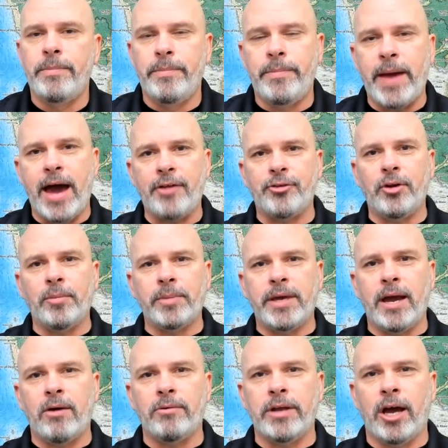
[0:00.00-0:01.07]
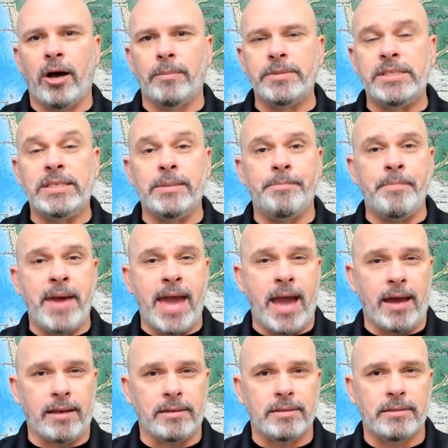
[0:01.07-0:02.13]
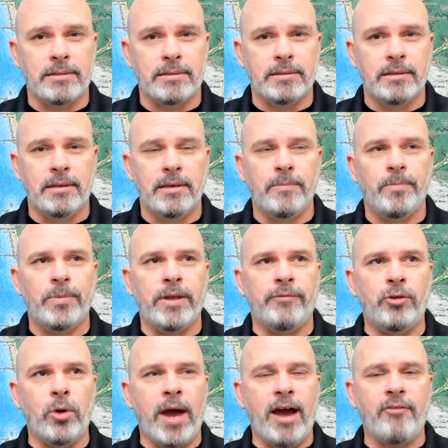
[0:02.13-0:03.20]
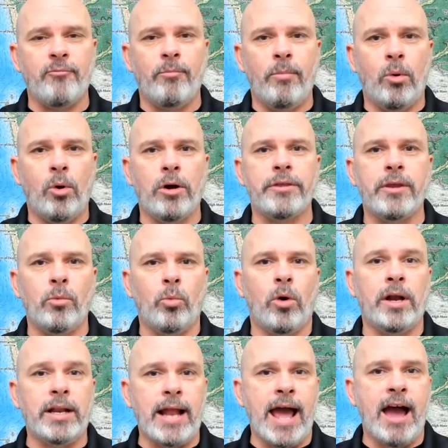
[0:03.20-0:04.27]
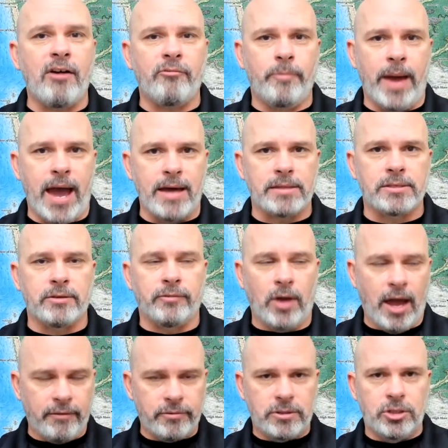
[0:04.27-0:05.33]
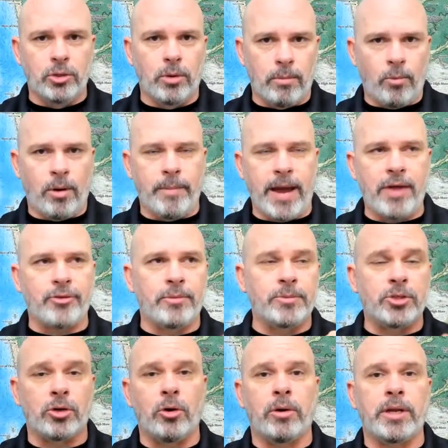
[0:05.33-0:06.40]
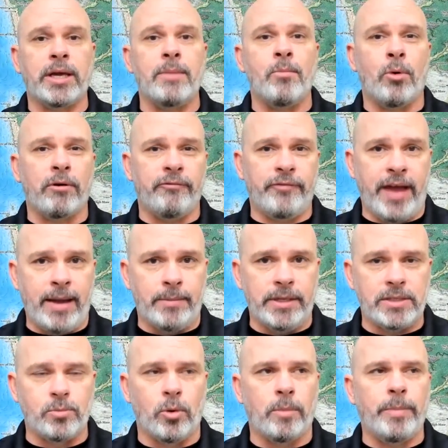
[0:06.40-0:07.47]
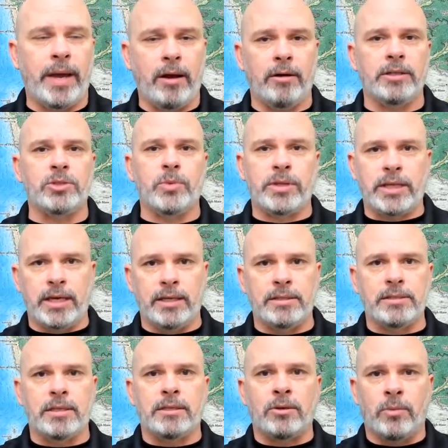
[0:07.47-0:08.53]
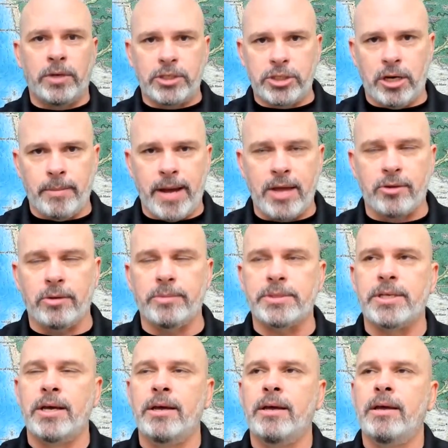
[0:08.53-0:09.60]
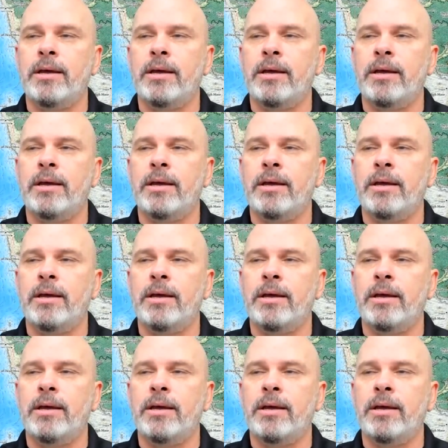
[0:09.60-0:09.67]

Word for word: Bathroom count helps demand. If you have more than one and a half baths, so if you have two or more bathrooms, you're going to get more families, more parents with kids that don't want to share bathrooms.